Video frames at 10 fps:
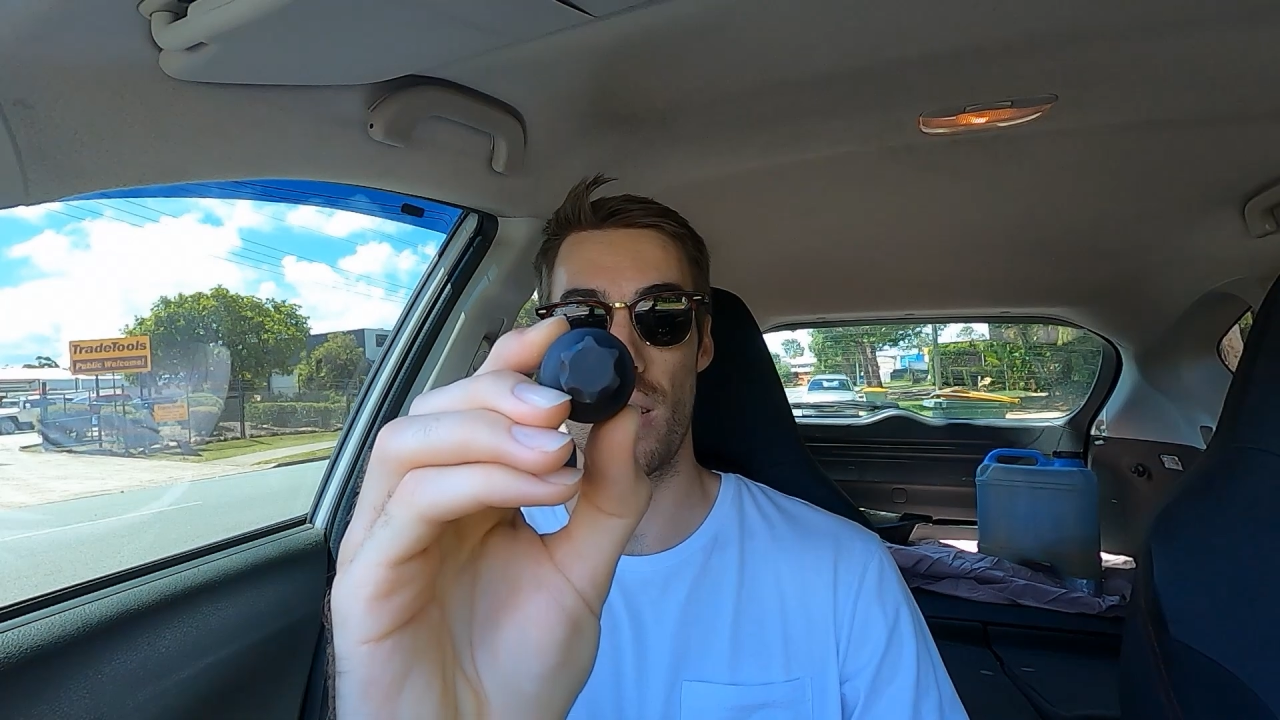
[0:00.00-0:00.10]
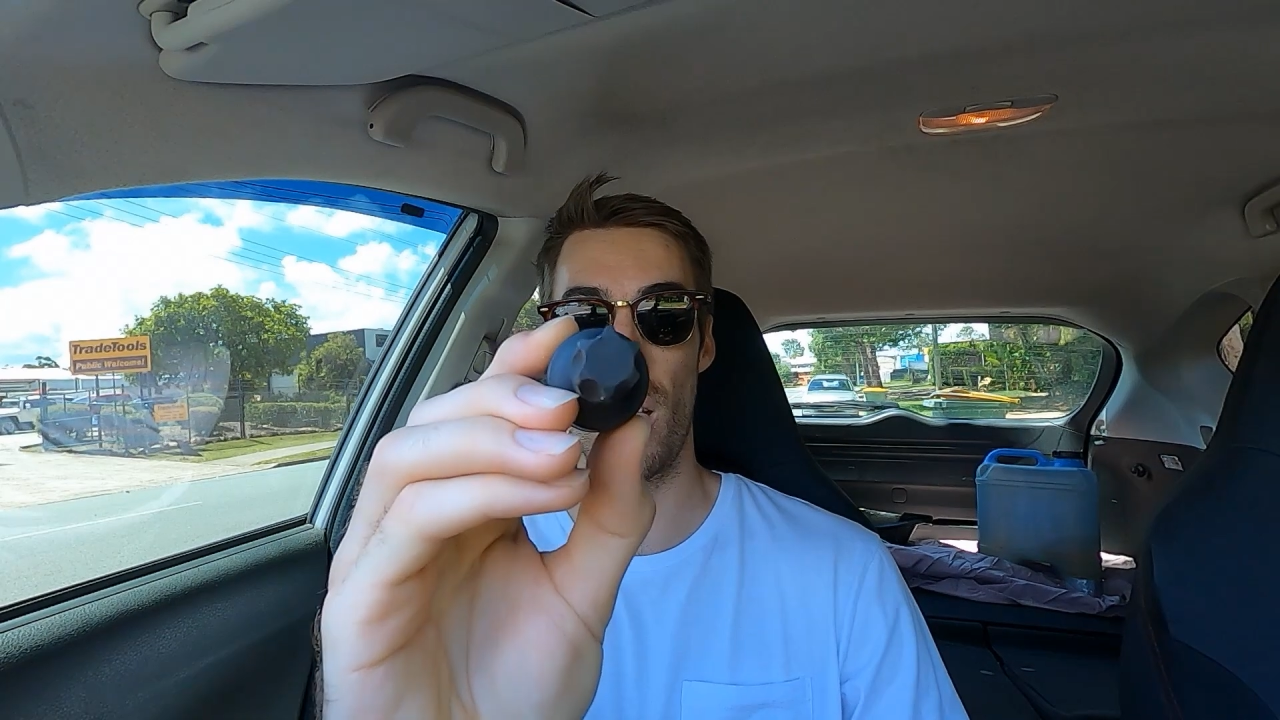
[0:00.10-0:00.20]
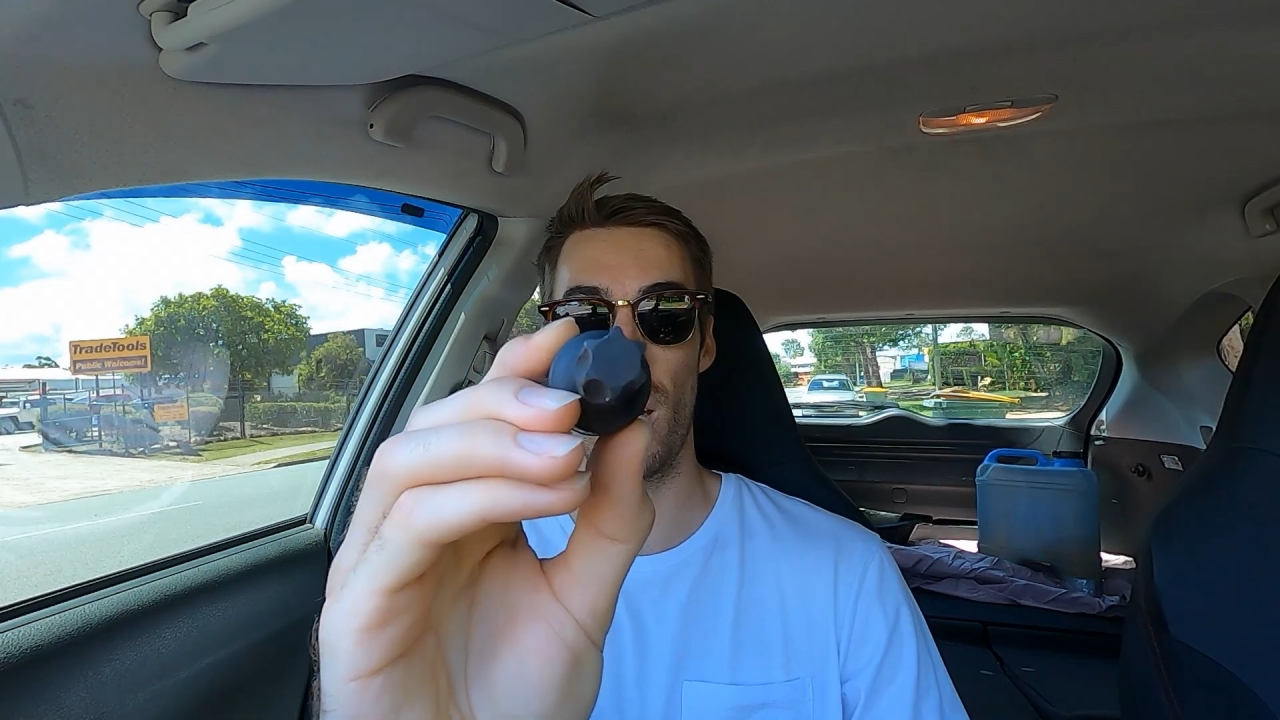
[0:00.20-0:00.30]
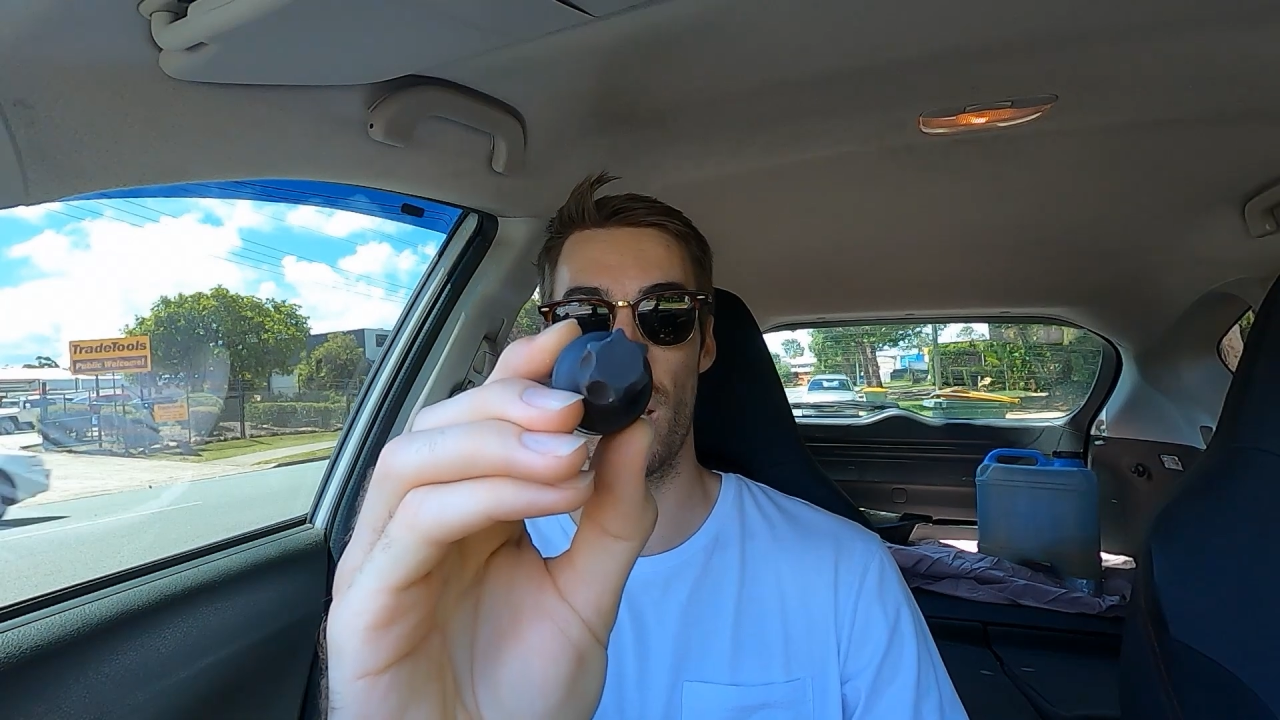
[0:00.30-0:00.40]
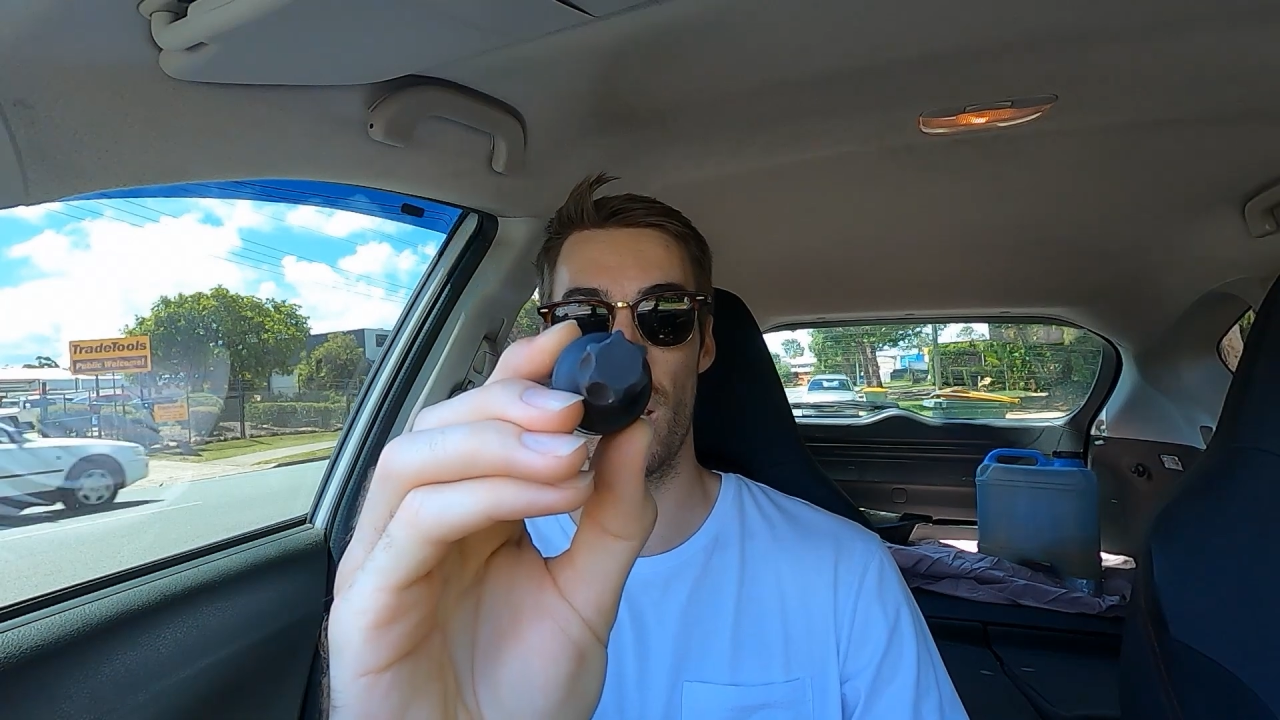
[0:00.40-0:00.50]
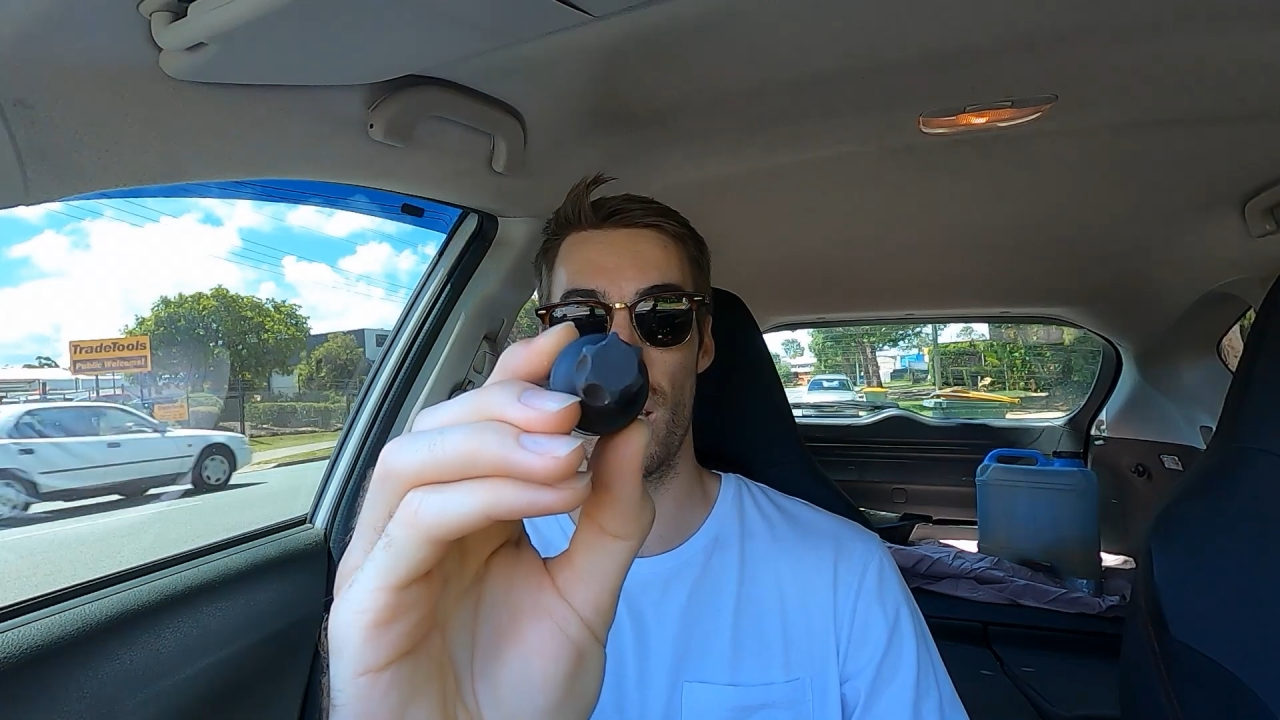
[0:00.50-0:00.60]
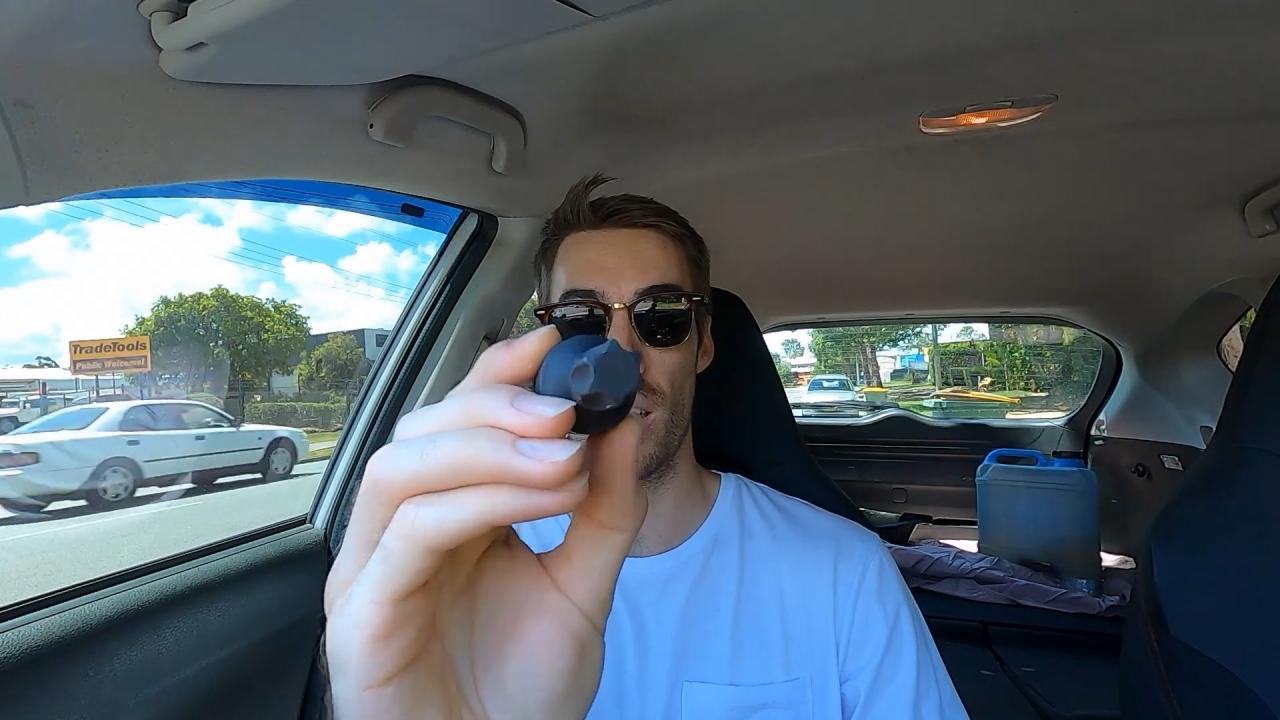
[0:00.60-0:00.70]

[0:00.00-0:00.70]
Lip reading: so